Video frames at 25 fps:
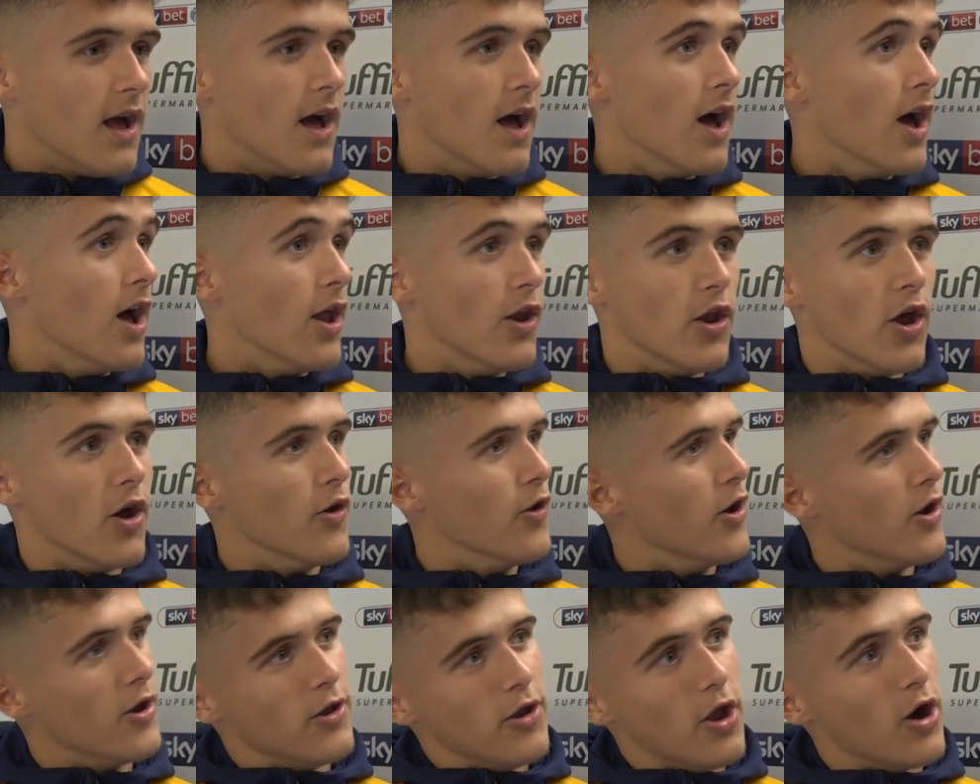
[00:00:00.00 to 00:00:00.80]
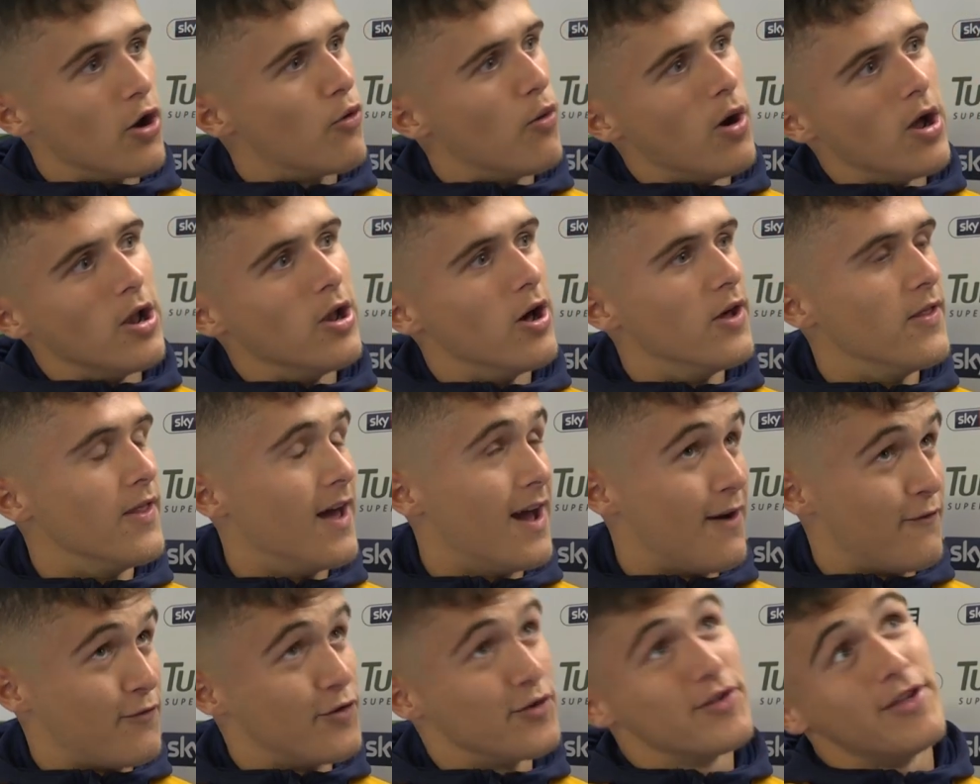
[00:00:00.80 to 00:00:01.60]
No, not quite like
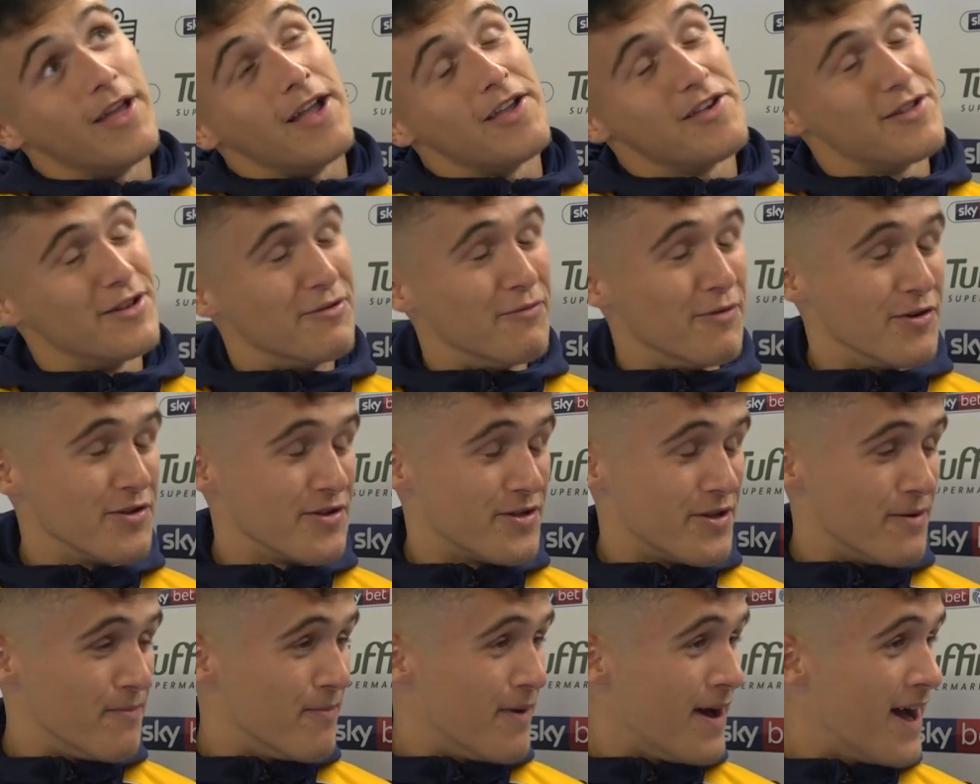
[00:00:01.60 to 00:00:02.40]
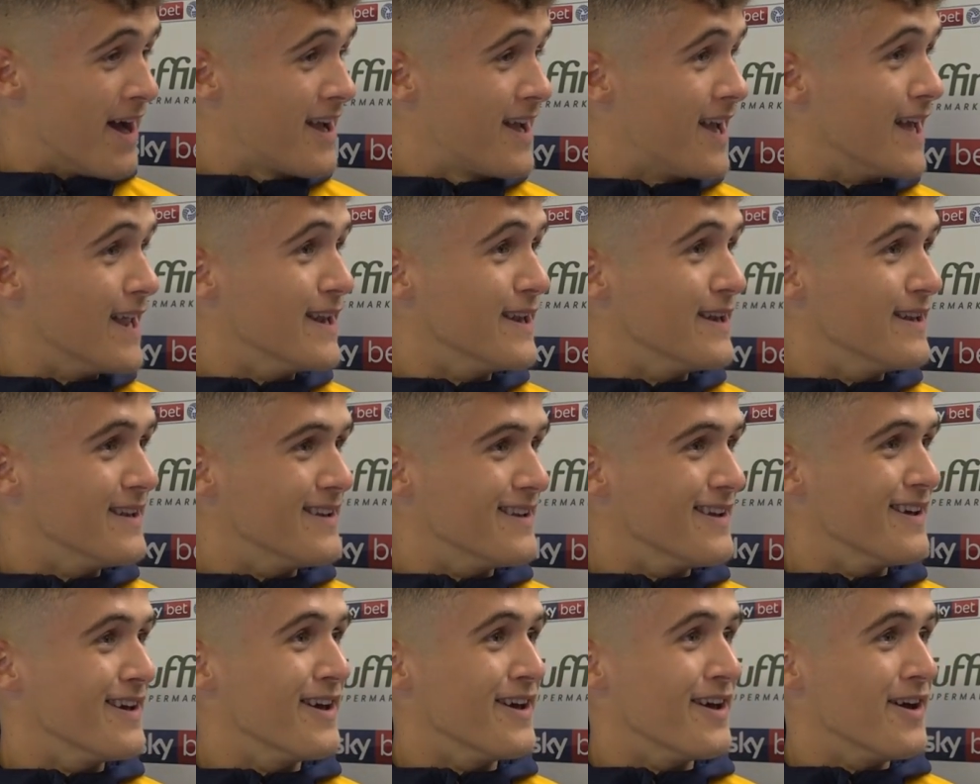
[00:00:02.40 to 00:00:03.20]
that. I've just actually watched it back,
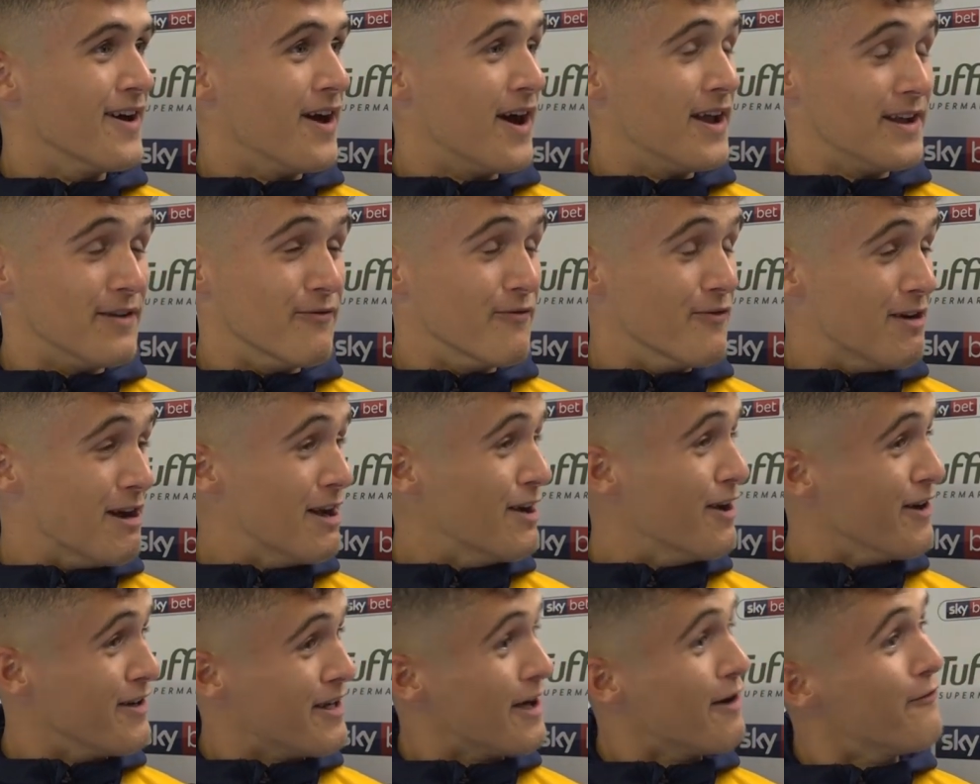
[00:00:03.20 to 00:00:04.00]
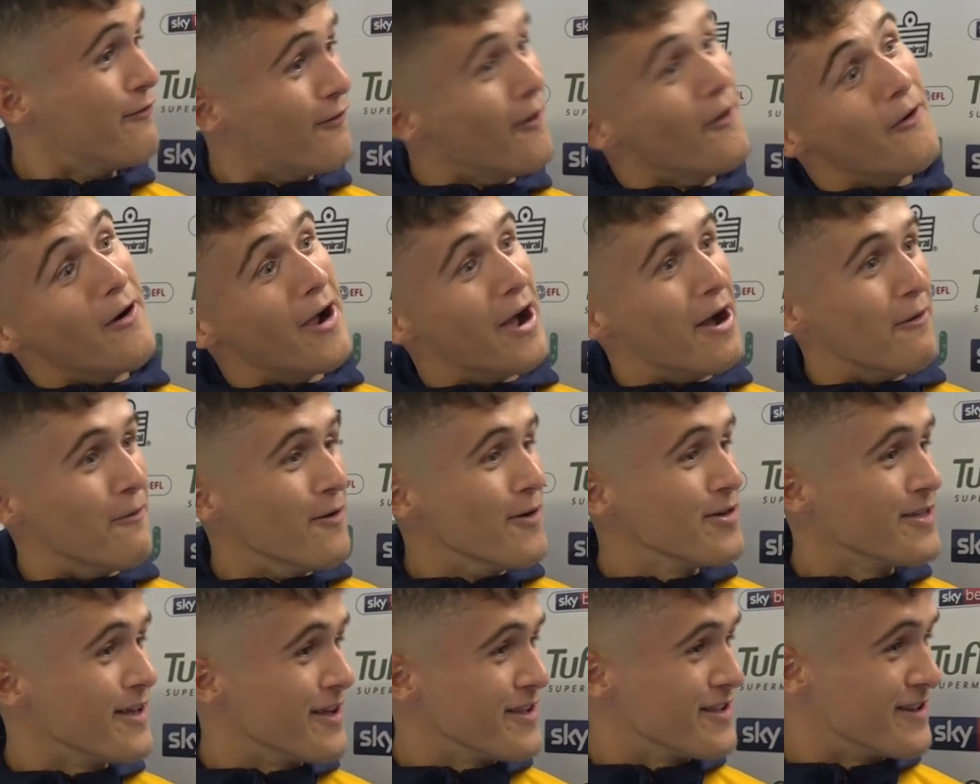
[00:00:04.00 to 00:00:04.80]
and I didn't realise how far out I
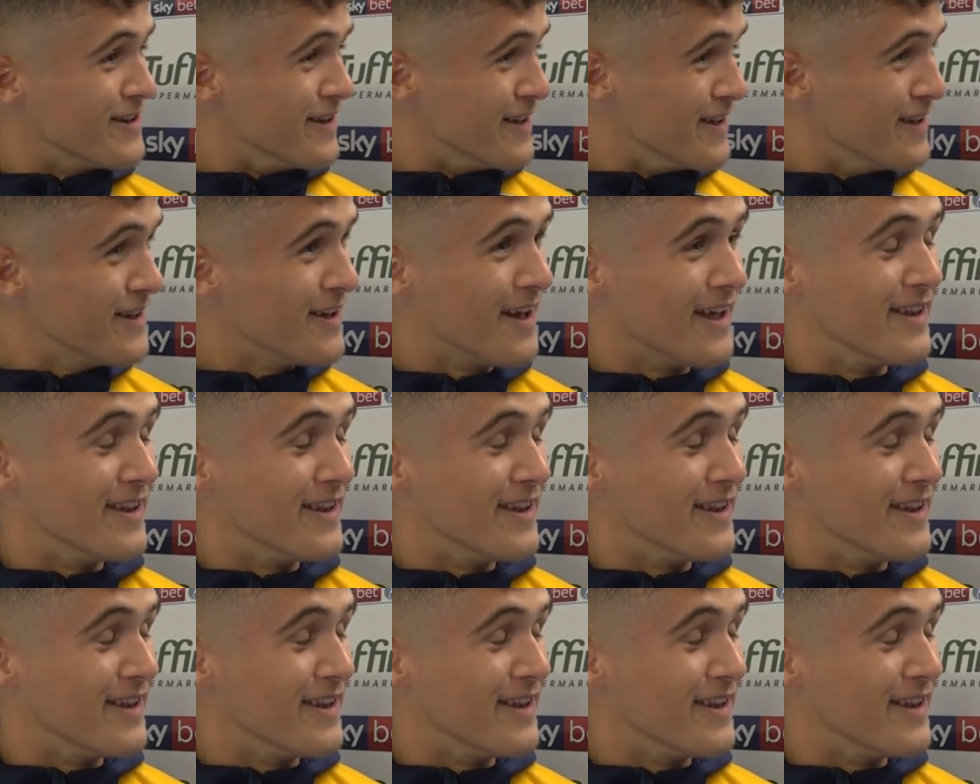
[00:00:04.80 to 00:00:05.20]
was, actually.